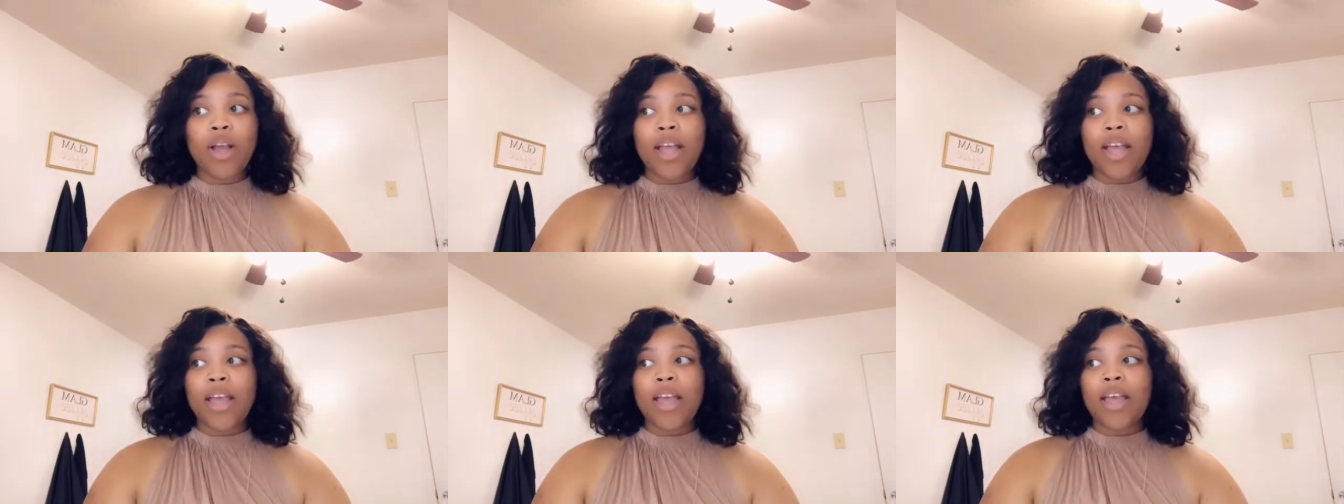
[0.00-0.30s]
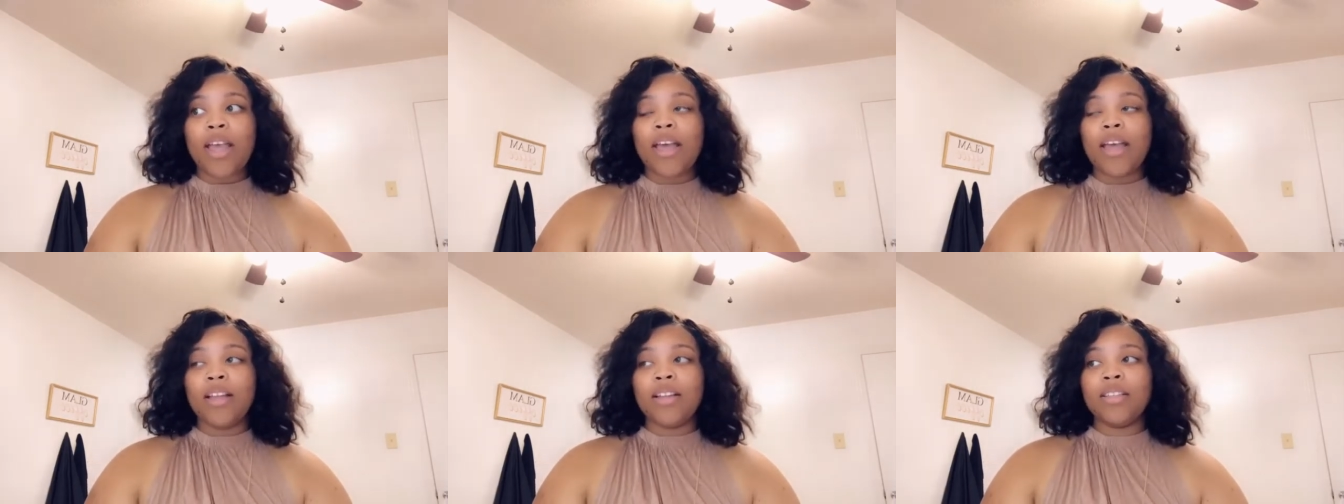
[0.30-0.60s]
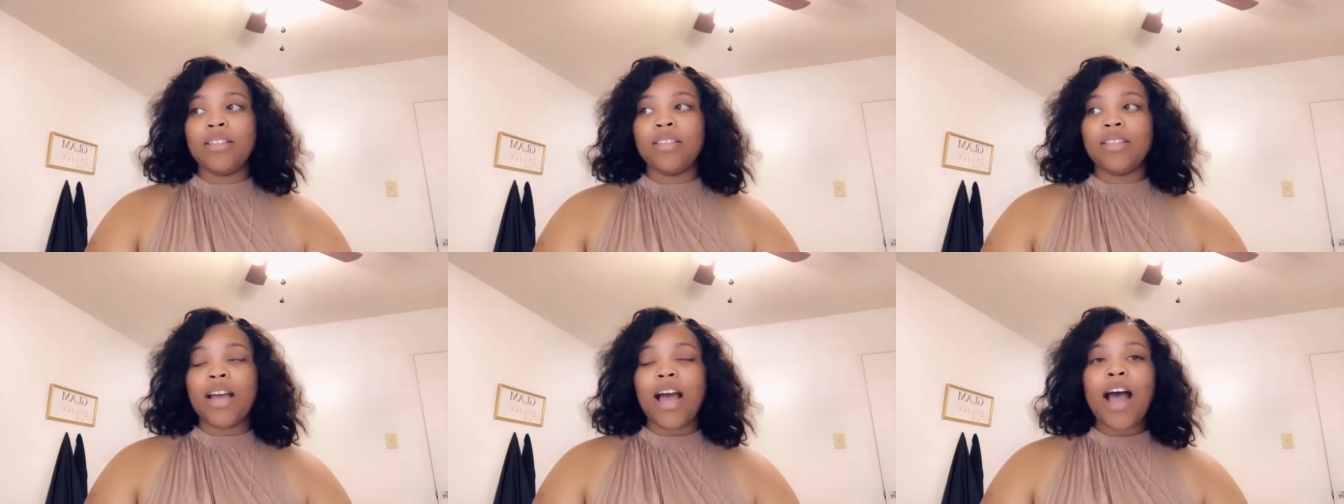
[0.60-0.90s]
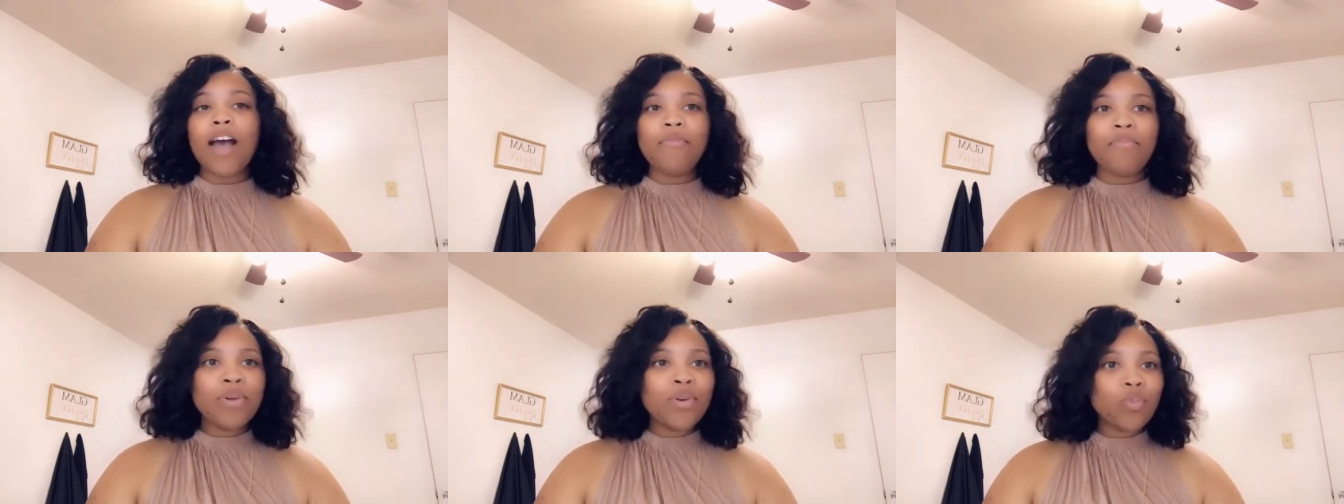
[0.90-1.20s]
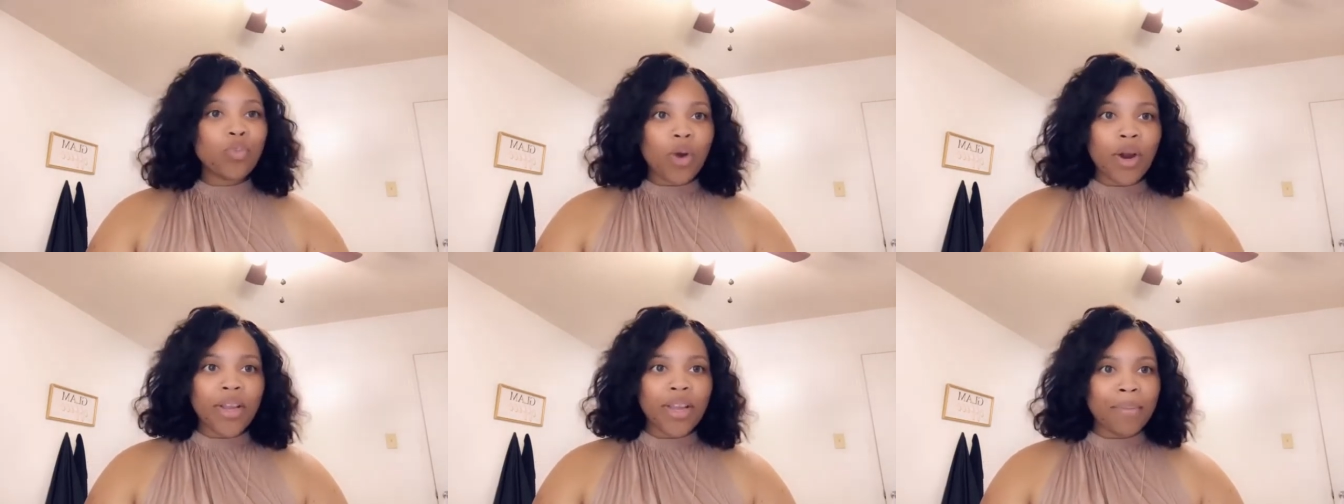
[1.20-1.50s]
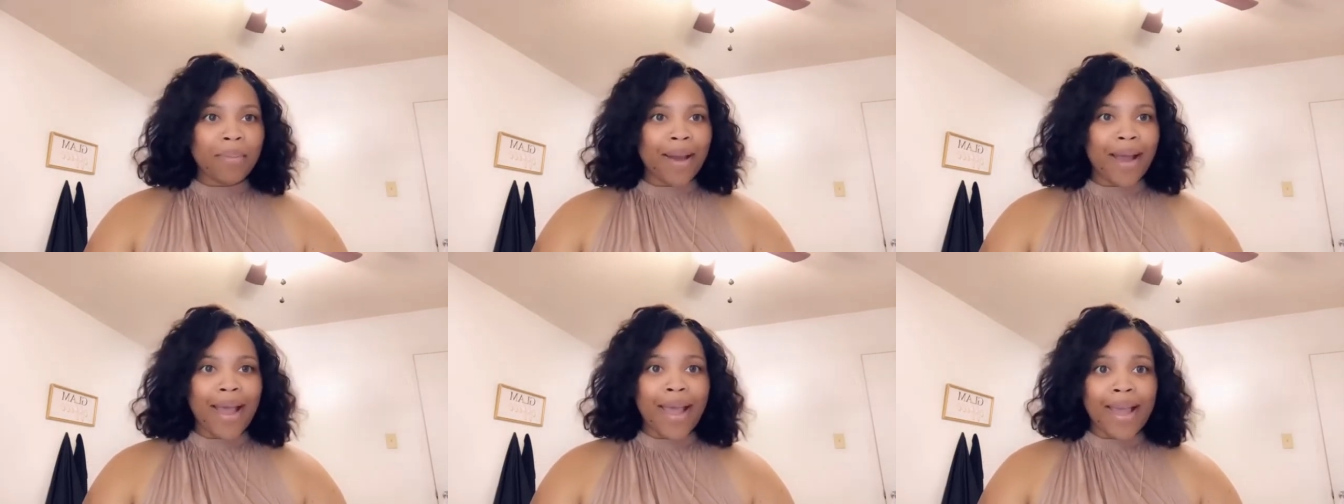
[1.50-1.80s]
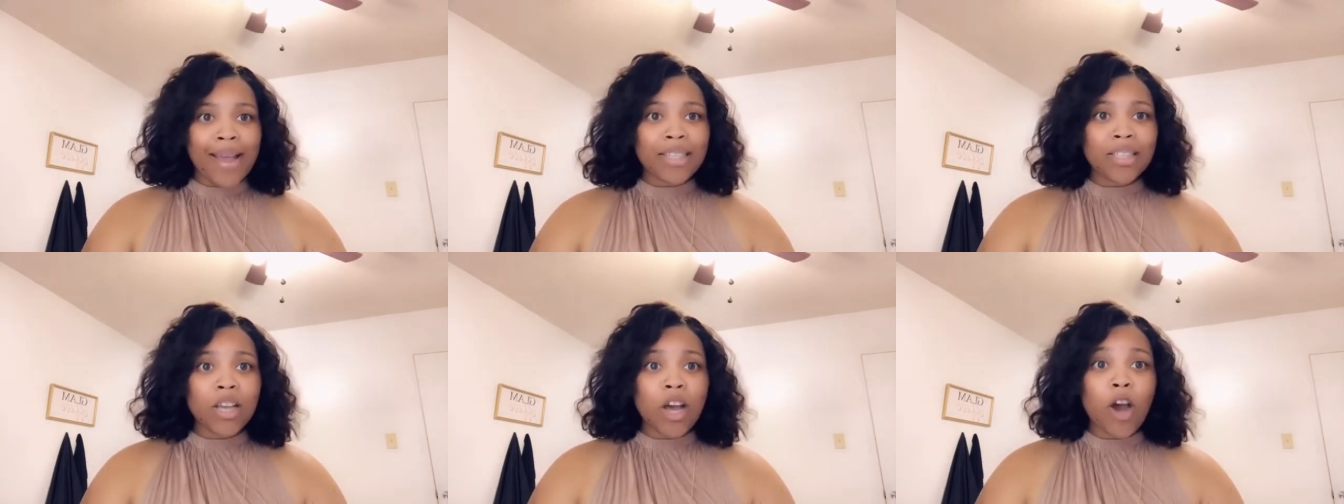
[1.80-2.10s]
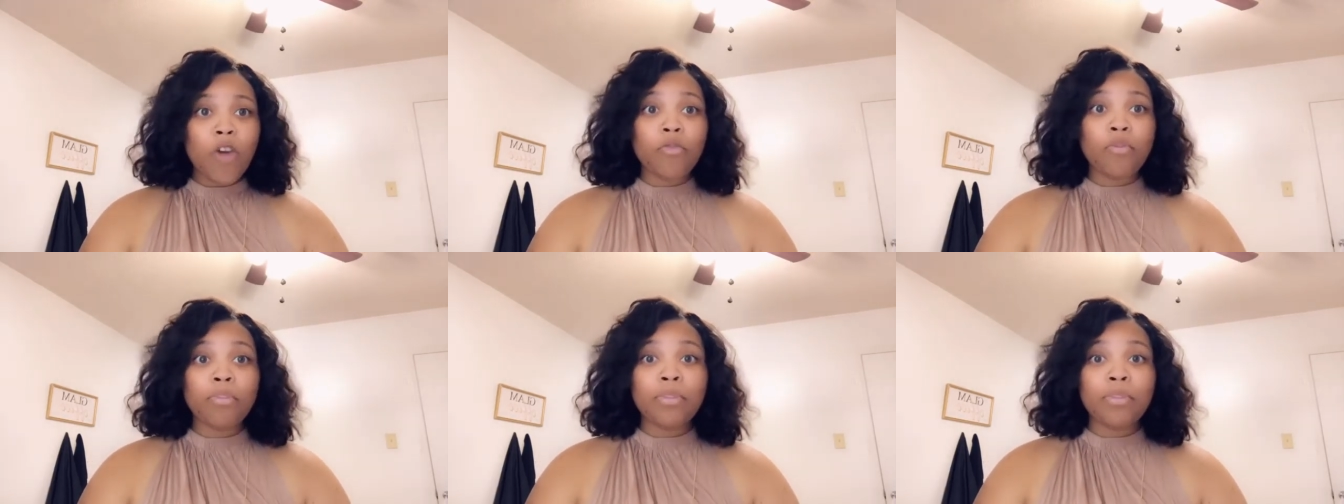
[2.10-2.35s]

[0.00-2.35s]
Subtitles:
and I've been working my ass off,